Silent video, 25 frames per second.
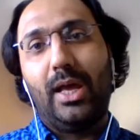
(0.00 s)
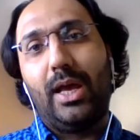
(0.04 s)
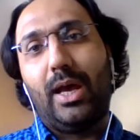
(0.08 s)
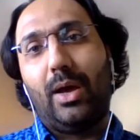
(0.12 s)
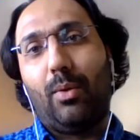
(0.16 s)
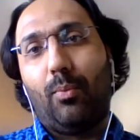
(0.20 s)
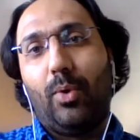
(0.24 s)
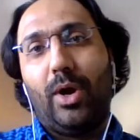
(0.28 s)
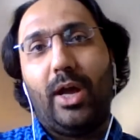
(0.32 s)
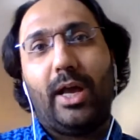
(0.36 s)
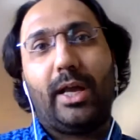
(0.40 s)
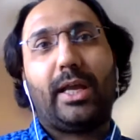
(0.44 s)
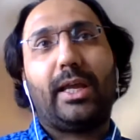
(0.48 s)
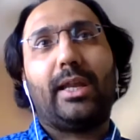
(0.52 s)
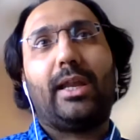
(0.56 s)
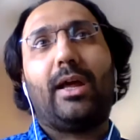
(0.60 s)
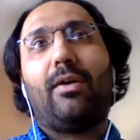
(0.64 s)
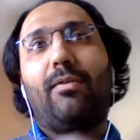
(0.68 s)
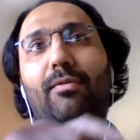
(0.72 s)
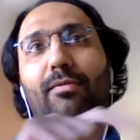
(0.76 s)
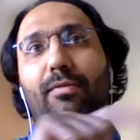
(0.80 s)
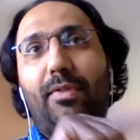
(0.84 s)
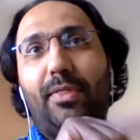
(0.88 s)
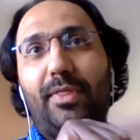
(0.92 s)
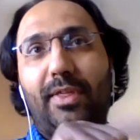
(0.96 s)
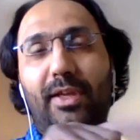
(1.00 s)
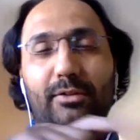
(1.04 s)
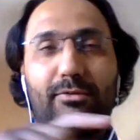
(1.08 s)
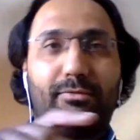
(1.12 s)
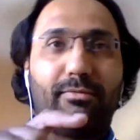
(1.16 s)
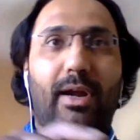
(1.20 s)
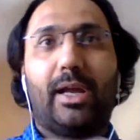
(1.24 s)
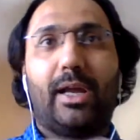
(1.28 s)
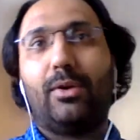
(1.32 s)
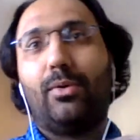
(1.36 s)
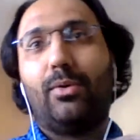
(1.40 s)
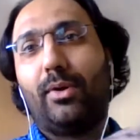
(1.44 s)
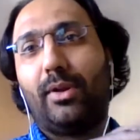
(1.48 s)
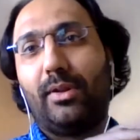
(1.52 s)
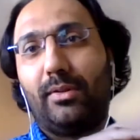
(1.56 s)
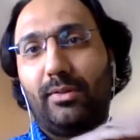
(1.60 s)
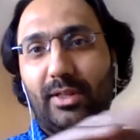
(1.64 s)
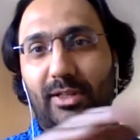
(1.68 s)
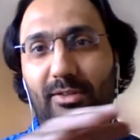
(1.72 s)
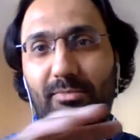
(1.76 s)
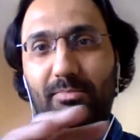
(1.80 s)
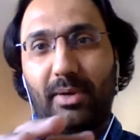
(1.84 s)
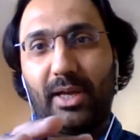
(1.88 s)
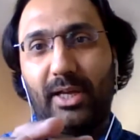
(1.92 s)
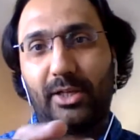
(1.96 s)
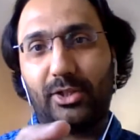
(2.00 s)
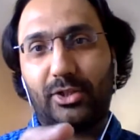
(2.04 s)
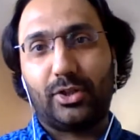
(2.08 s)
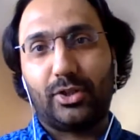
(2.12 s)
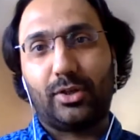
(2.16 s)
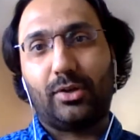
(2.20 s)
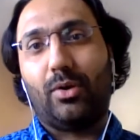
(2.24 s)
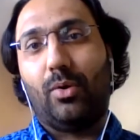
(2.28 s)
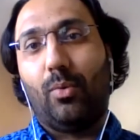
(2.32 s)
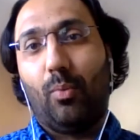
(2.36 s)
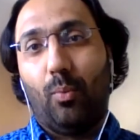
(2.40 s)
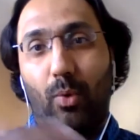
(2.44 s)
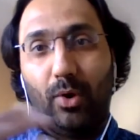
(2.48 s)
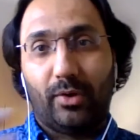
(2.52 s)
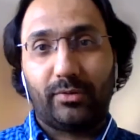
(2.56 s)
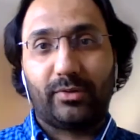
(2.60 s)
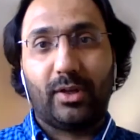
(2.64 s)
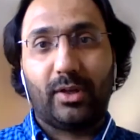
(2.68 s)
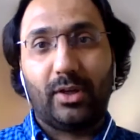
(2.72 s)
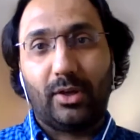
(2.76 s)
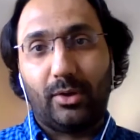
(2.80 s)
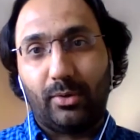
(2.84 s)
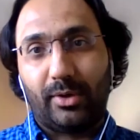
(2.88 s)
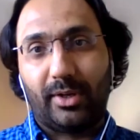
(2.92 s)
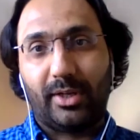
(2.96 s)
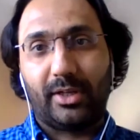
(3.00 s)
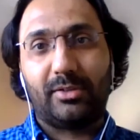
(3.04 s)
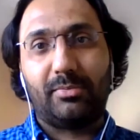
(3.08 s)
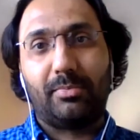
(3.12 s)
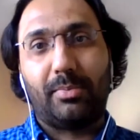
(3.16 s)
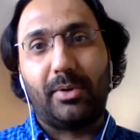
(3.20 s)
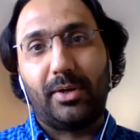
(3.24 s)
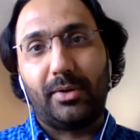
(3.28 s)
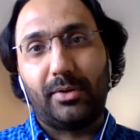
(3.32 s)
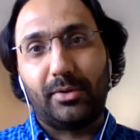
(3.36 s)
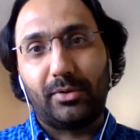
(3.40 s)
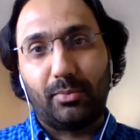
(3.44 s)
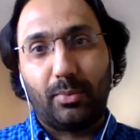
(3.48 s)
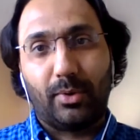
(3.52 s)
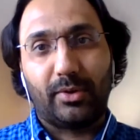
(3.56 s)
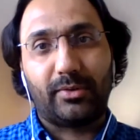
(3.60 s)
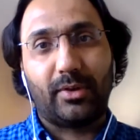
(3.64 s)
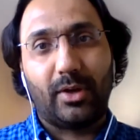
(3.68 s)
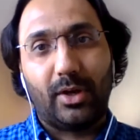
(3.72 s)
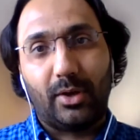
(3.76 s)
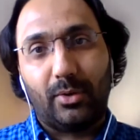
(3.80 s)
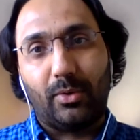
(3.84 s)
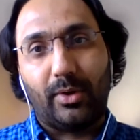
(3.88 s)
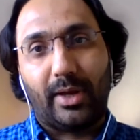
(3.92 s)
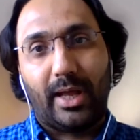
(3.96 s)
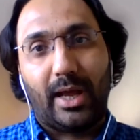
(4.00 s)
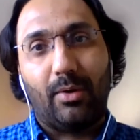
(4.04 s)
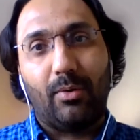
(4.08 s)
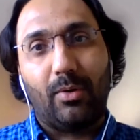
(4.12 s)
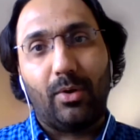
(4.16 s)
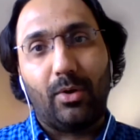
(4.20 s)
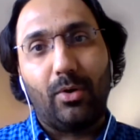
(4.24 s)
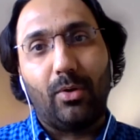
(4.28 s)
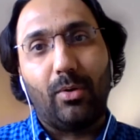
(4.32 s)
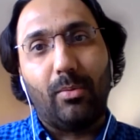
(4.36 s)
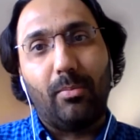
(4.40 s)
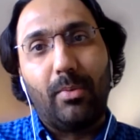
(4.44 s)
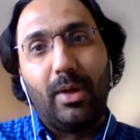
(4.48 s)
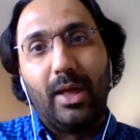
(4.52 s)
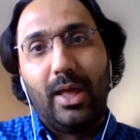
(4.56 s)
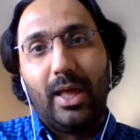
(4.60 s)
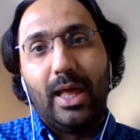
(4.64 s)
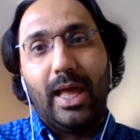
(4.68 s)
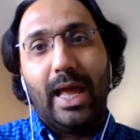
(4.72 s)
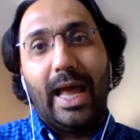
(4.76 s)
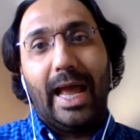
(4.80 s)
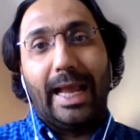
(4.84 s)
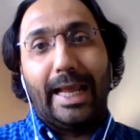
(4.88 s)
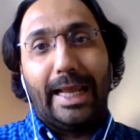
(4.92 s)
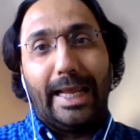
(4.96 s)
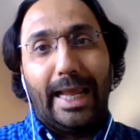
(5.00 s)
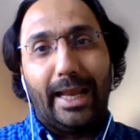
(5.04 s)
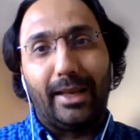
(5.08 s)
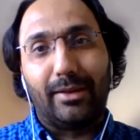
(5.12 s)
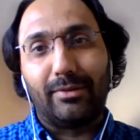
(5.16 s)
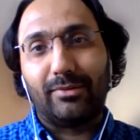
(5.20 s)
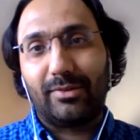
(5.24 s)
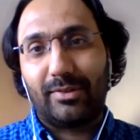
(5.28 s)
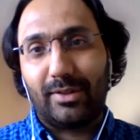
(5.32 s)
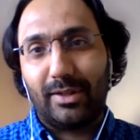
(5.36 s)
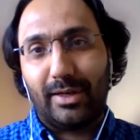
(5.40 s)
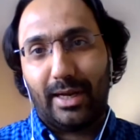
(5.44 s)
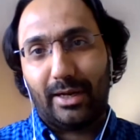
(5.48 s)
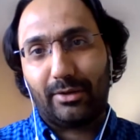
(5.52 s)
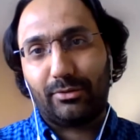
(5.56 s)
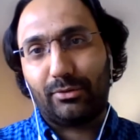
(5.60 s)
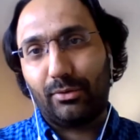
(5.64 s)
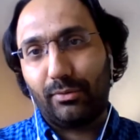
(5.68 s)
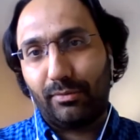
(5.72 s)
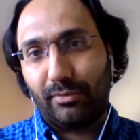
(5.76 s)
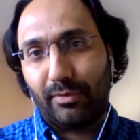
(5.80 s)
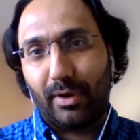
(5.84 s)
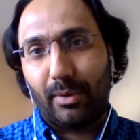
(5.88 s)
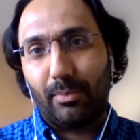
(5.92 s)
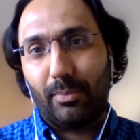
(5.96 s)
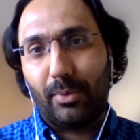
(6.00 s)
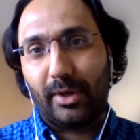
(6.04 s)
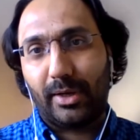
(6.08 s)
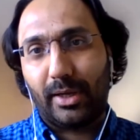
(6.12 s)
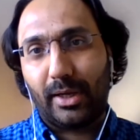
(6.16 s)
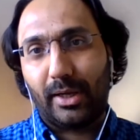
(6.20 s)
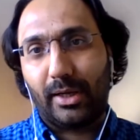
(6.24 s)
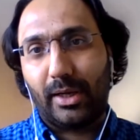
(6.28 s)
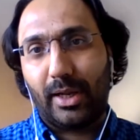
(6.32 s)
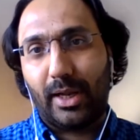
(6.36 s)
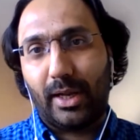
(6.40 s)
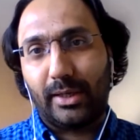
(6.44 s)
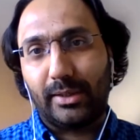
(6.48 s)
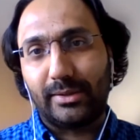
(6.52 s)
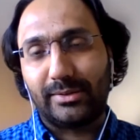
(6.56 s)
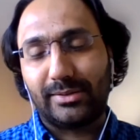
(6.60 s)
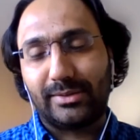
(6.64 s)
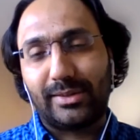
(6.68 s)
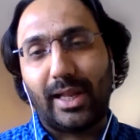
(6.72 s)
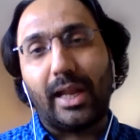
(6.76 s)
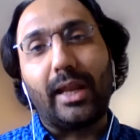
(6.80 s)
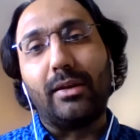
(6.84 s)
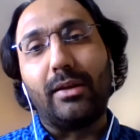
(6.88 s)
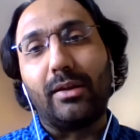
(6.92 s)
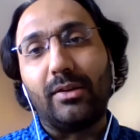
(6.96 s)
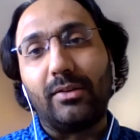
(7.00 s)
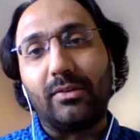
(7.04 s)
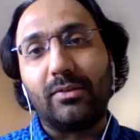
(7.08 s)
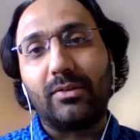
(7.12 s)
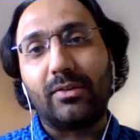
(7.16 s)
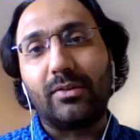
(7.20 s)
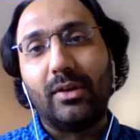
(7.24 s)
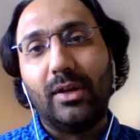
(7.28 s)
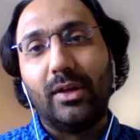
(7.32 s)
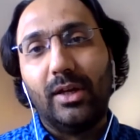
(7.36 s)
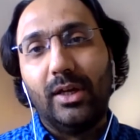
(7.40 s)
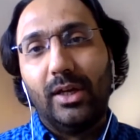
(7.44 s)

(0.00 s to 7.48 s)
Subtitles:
and working out for this record and this patient, was it a good experience, was it a good outcome against the national framework and standards.